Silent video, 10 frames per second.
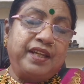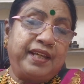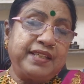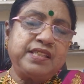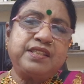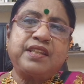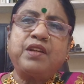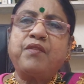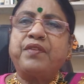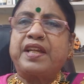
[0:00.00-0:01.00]

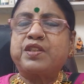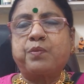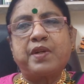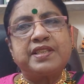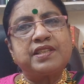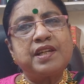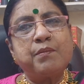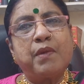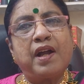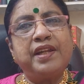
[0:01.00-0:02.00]
instead of
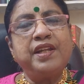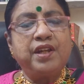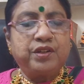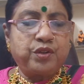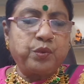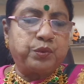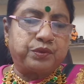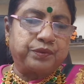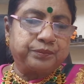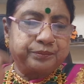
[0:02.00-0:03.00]
expressing my truth.